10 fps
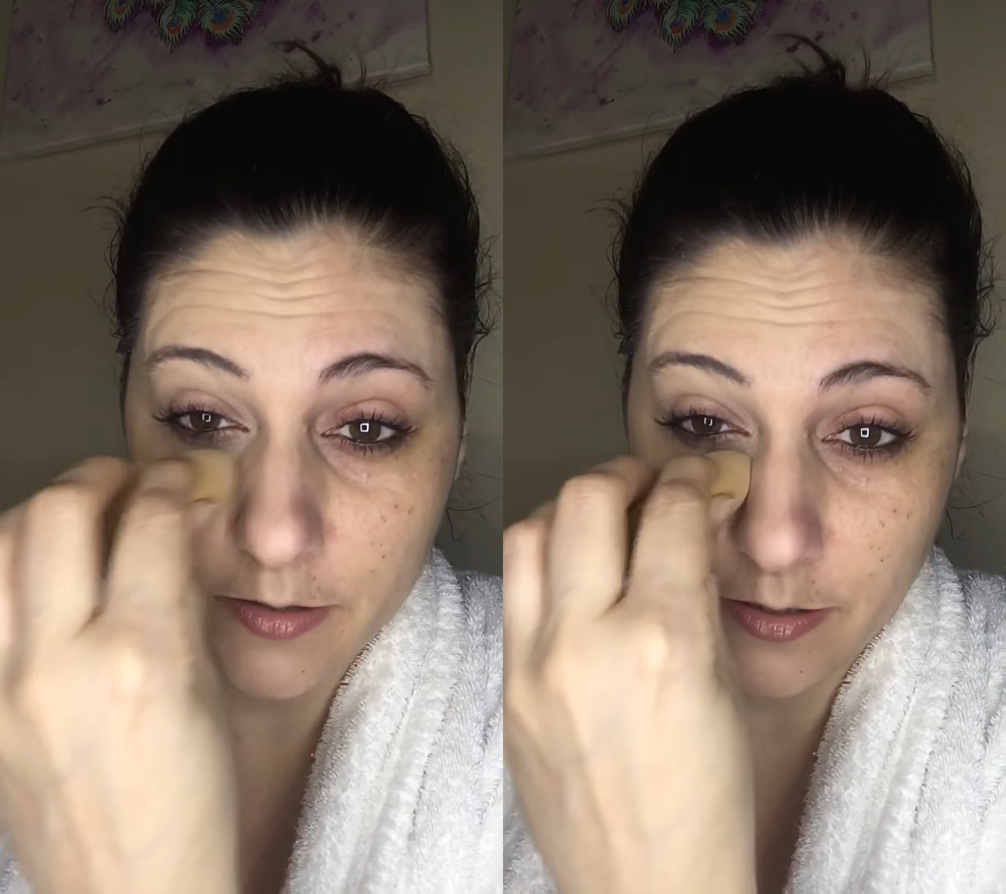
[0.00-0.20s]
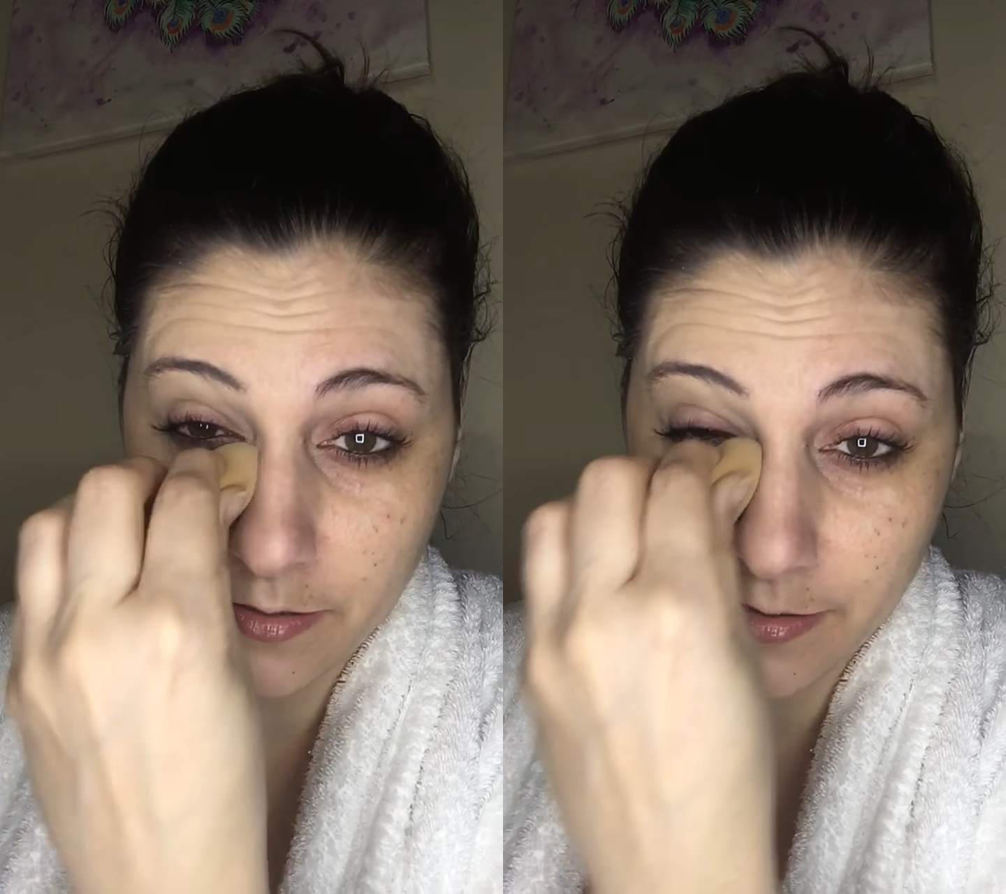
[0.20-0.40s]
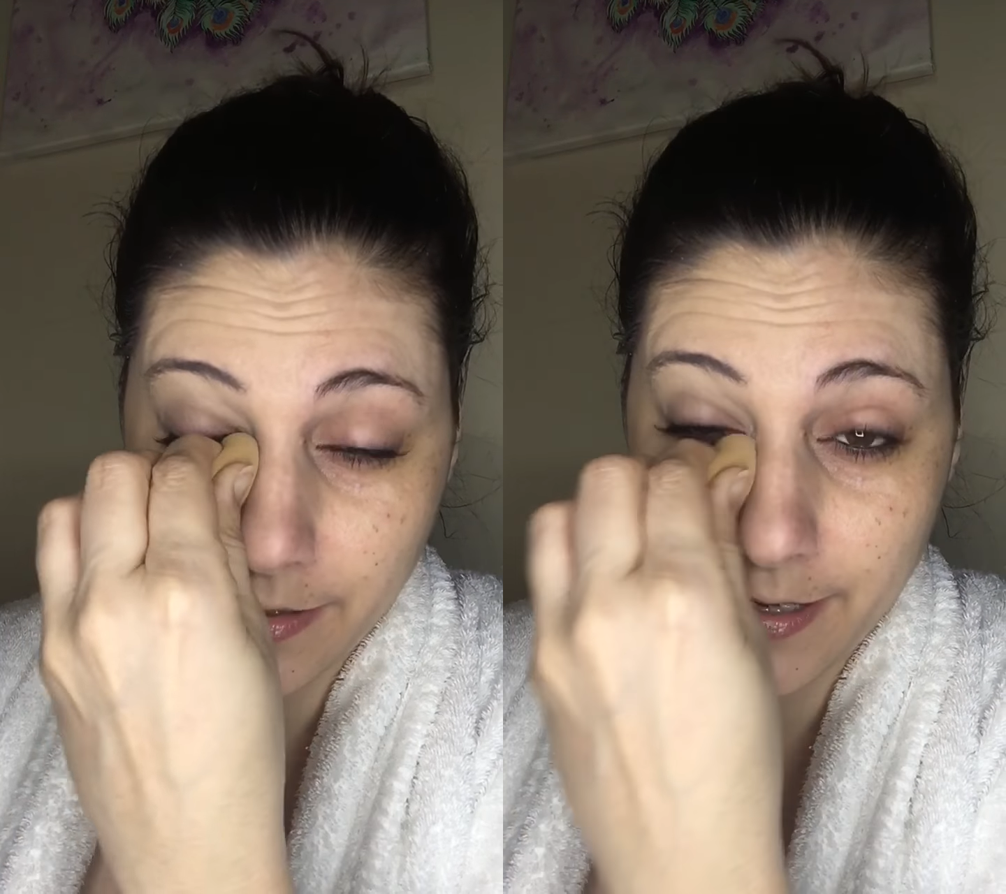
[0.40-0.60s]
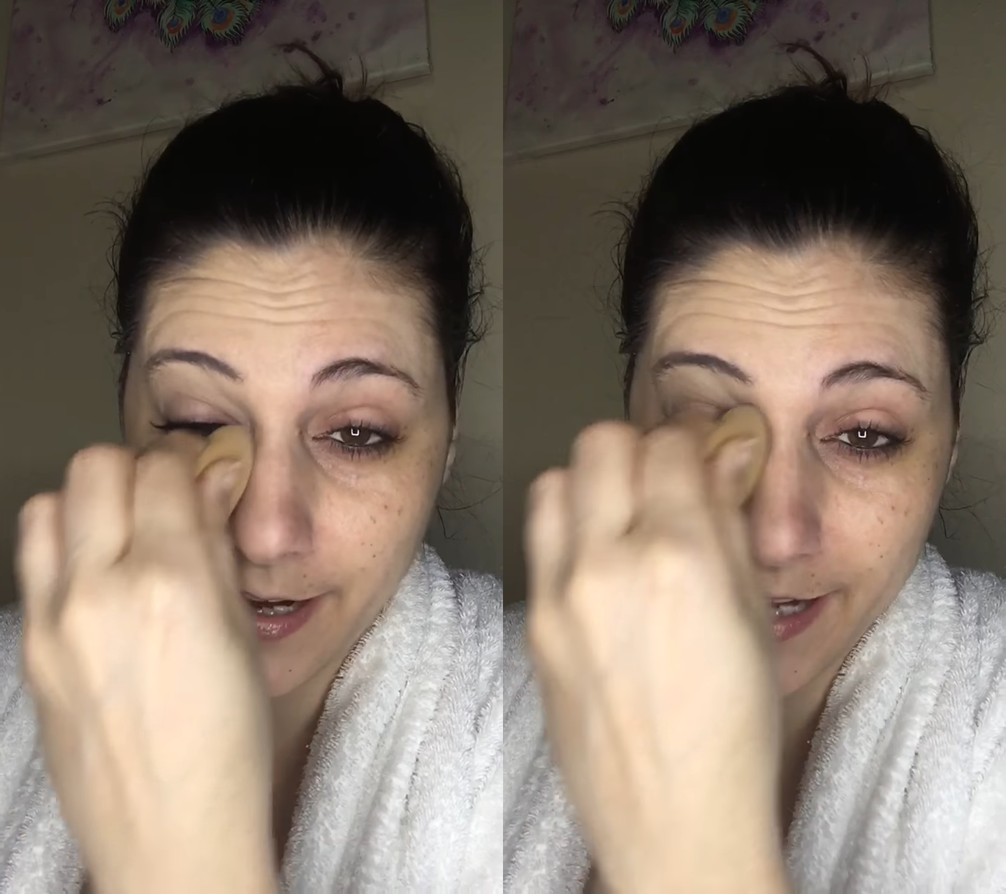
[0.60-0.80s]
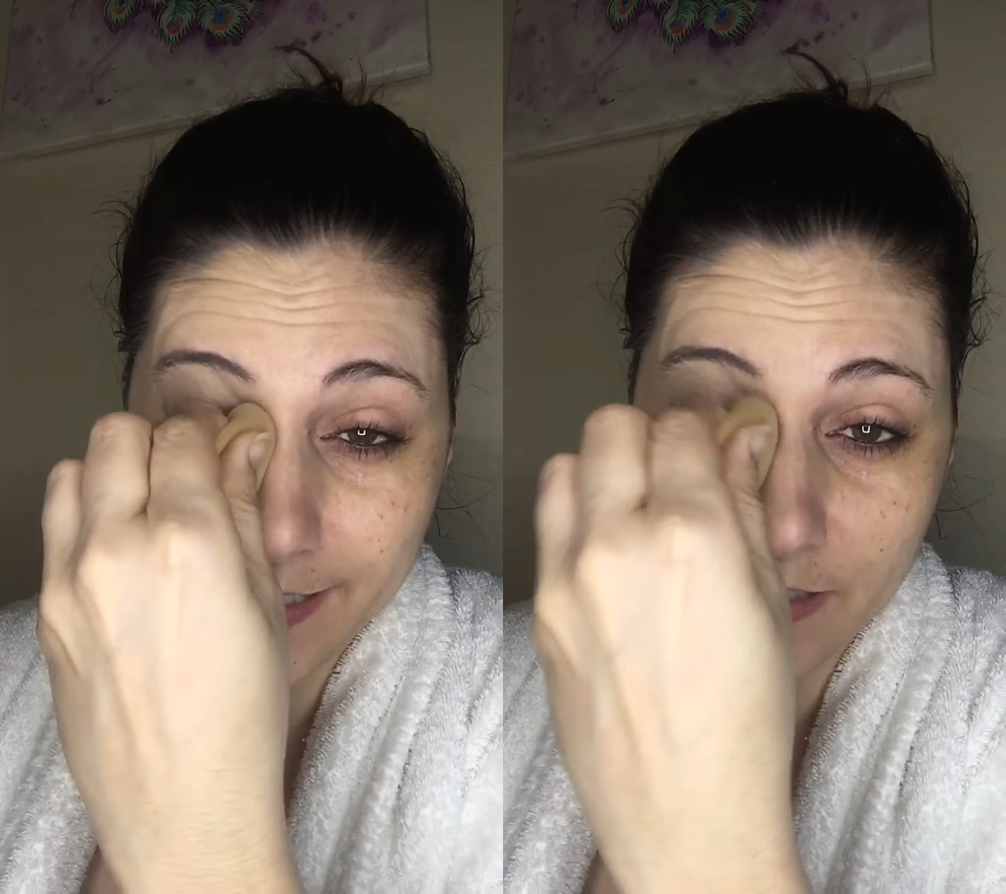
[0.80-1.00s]
Be
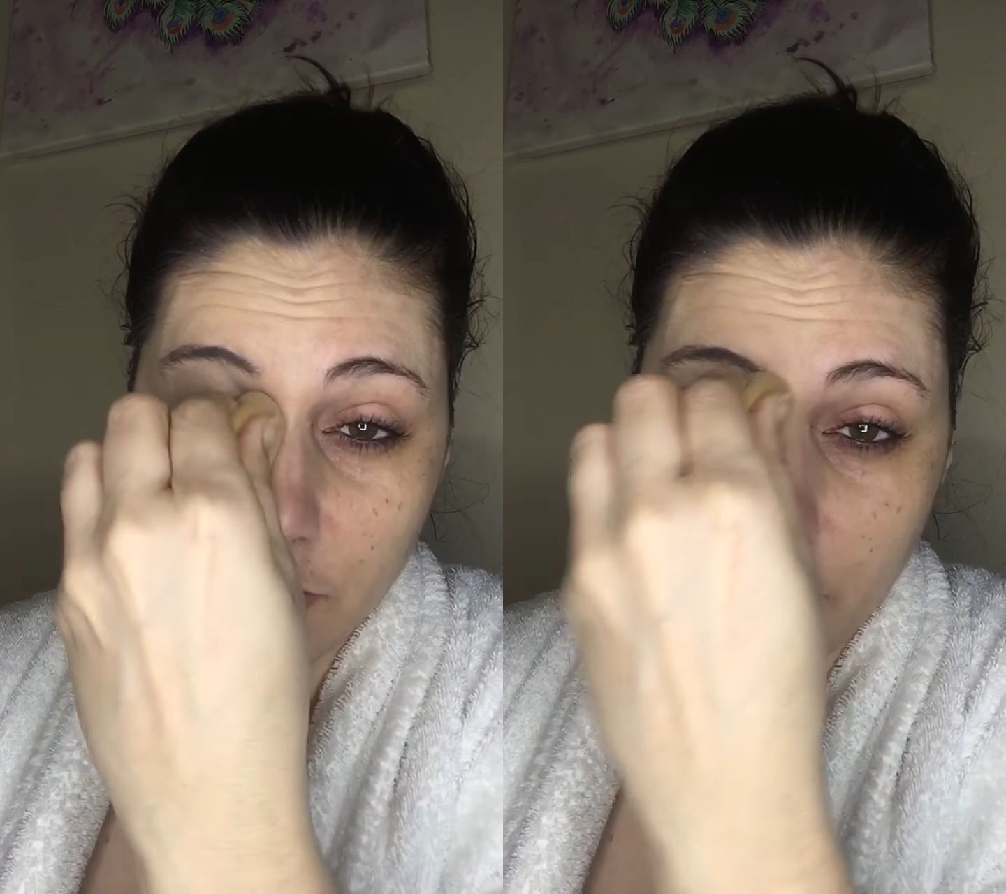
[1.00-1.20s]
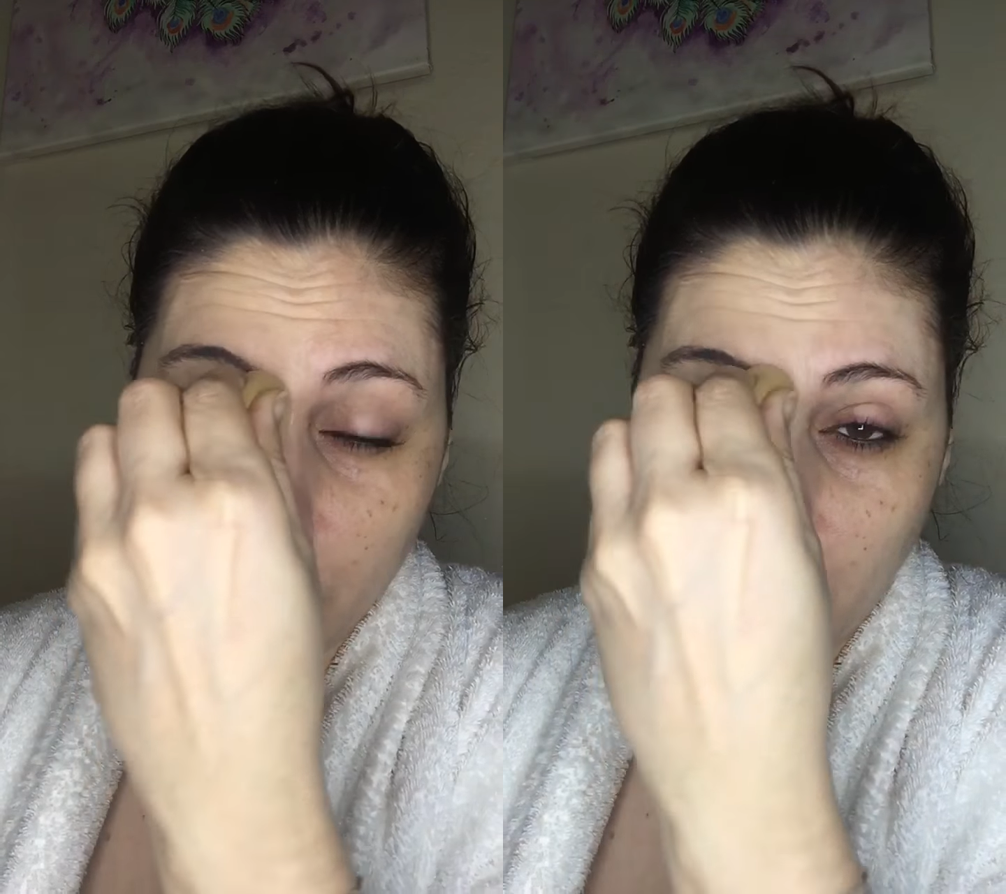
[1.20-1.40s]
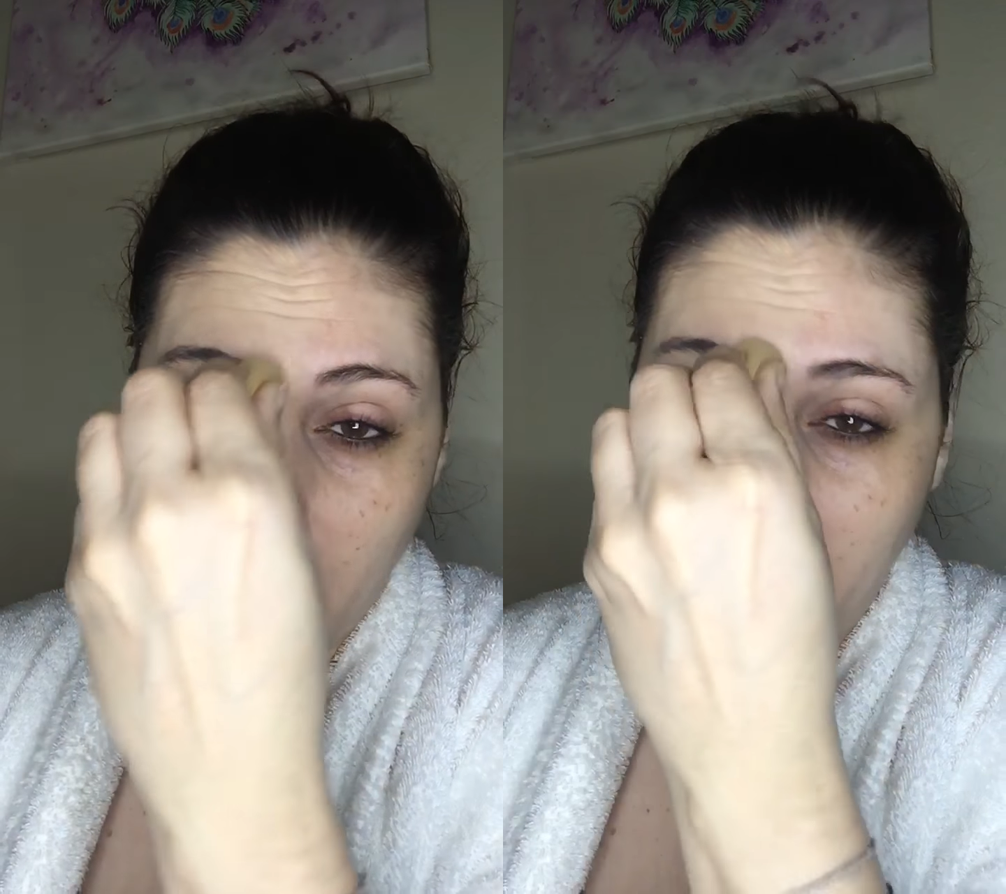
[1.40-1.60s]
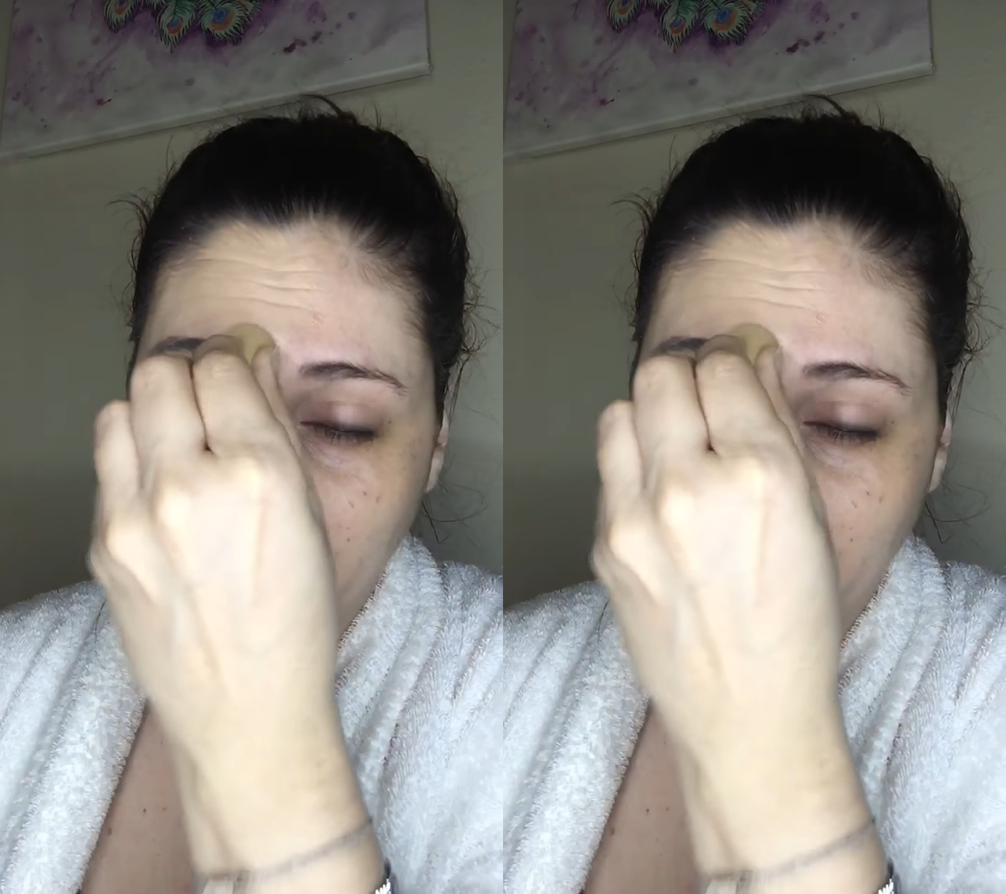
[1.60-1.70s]
nice and gentle.